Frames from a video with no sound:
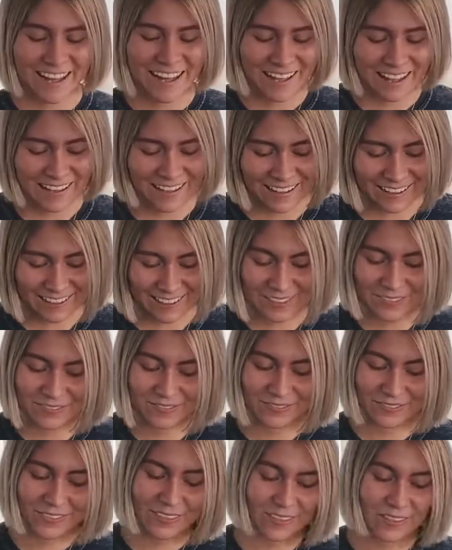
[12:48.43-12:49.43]

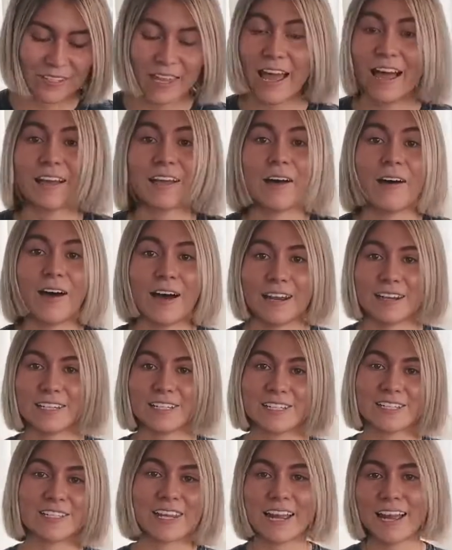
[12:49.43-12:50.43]
Yeah, go ahead and
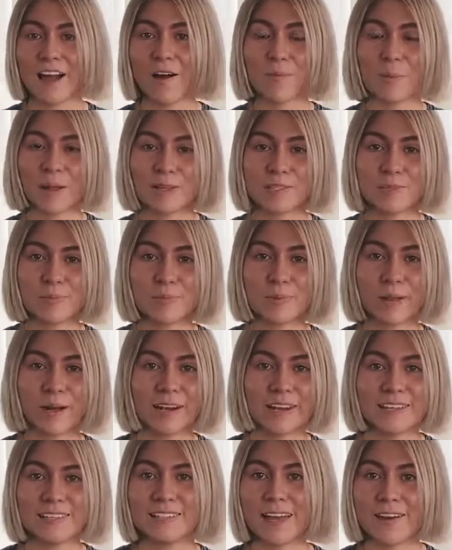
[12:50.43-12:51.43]
just check out Plants and
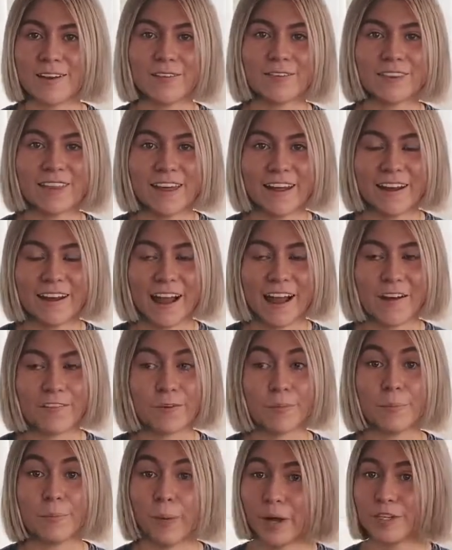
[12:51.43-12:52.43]
Pilates. Head over there. I have a
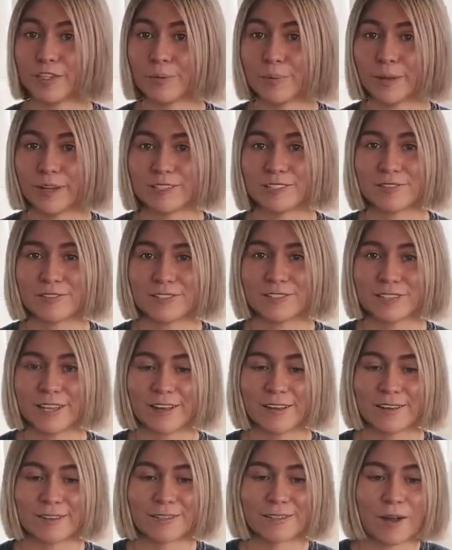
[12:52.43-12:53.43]
bunch of plants for
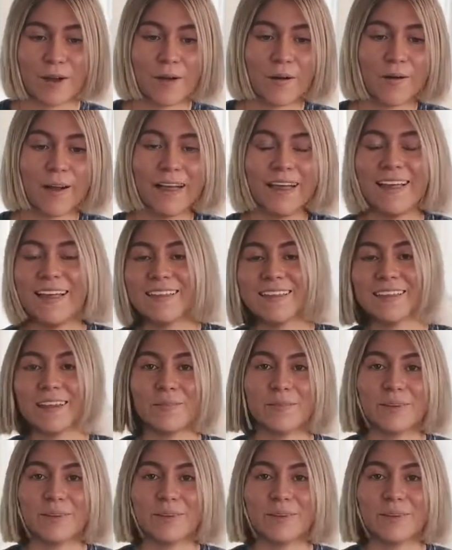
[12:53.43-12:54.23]
sale, so let me